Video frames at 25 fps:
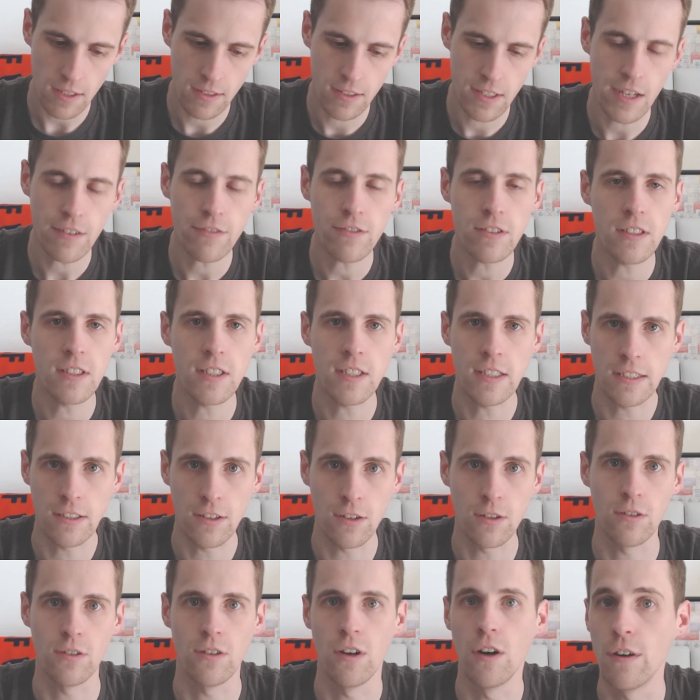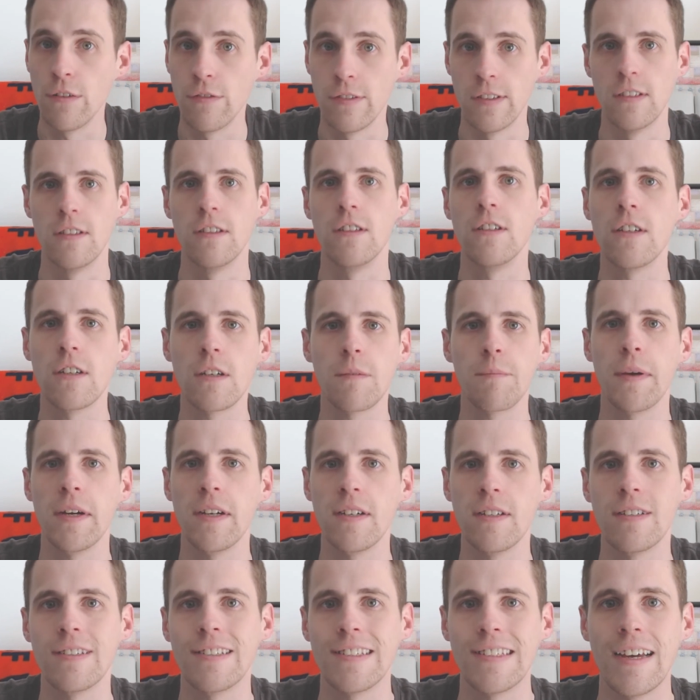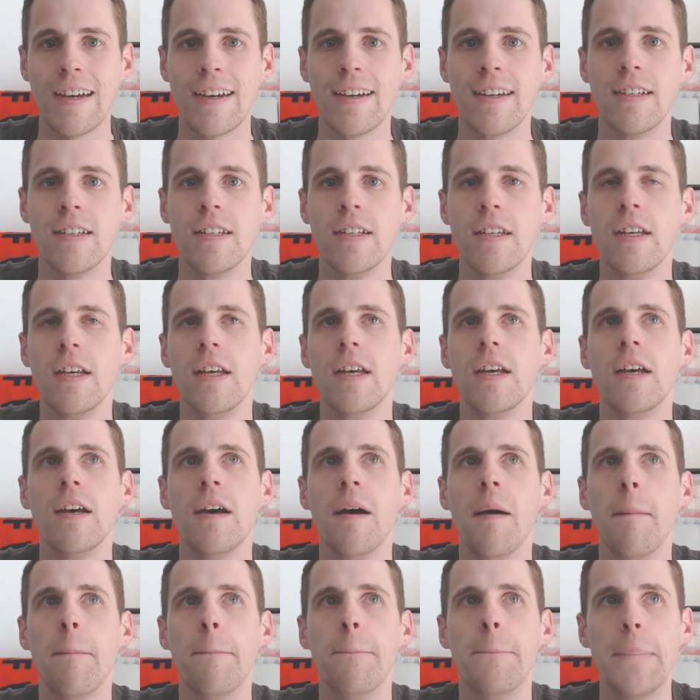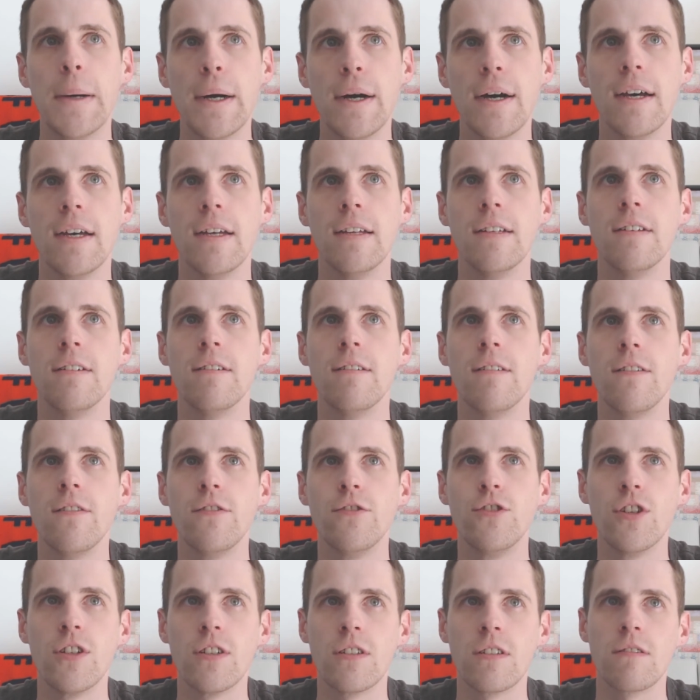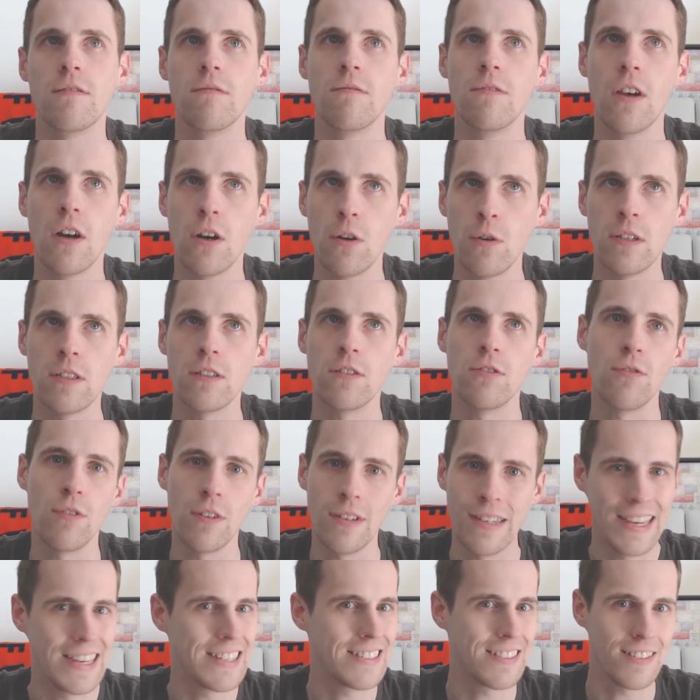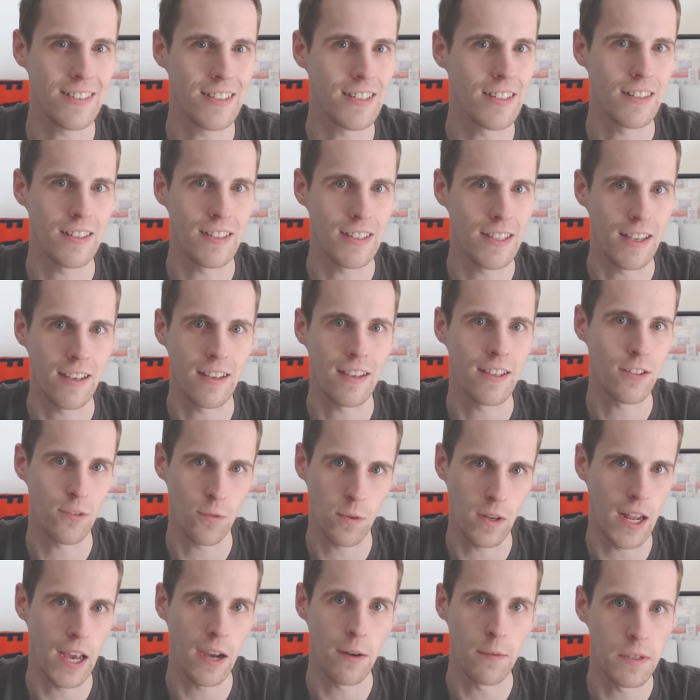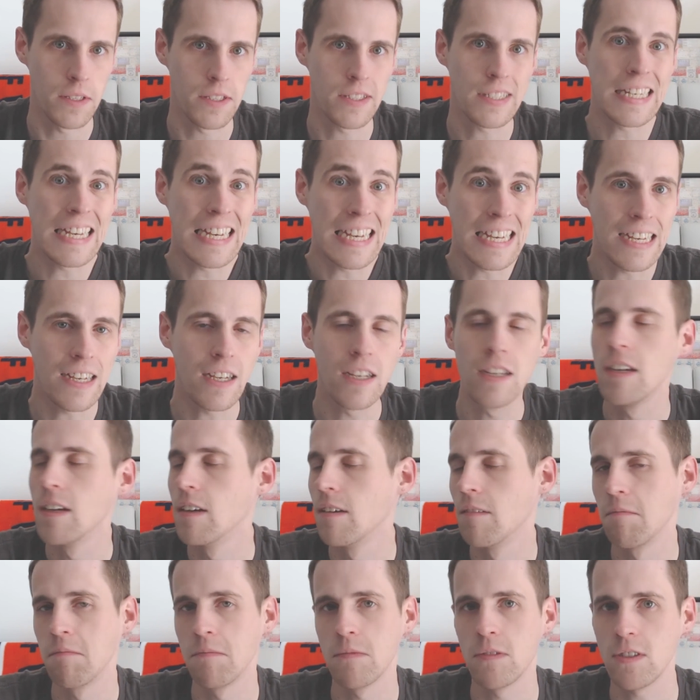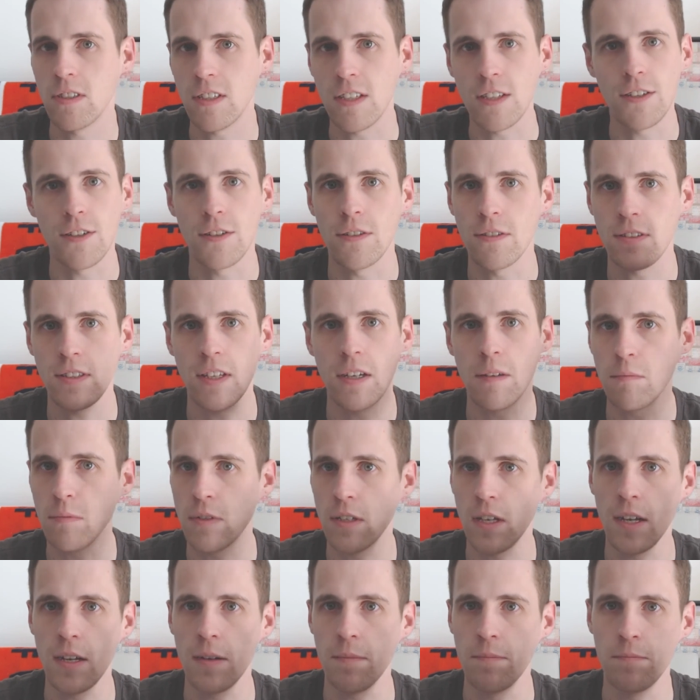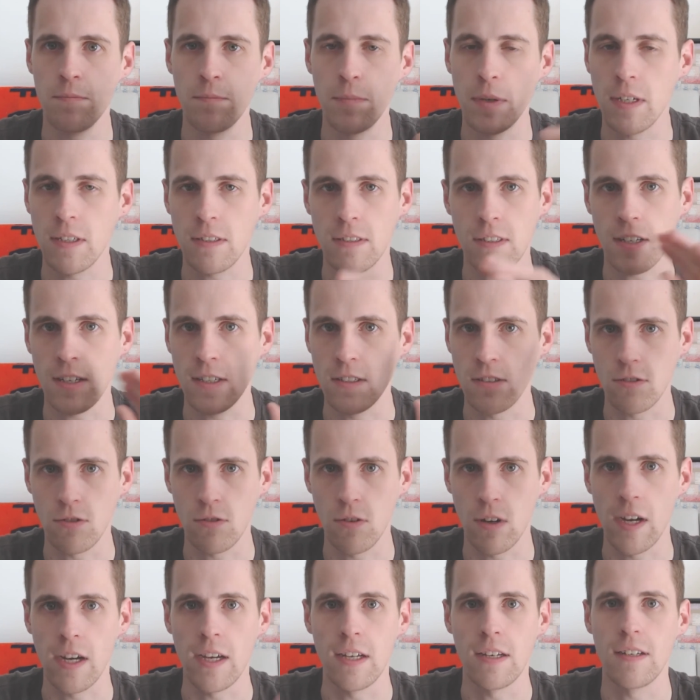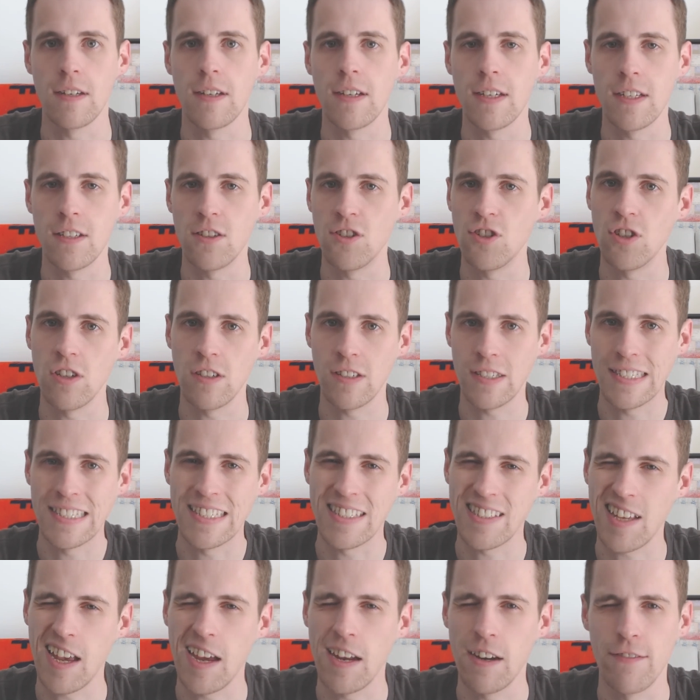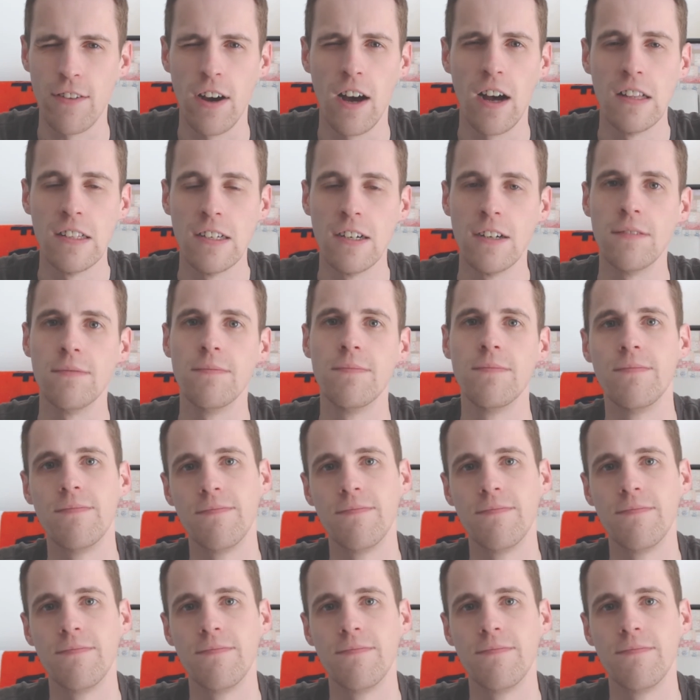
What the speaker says: Definitely don't overlook Parasyte, but just go into it hesitantly is what I would say. Still, thumbs up. Parasyte's great. It just is kind of hollow.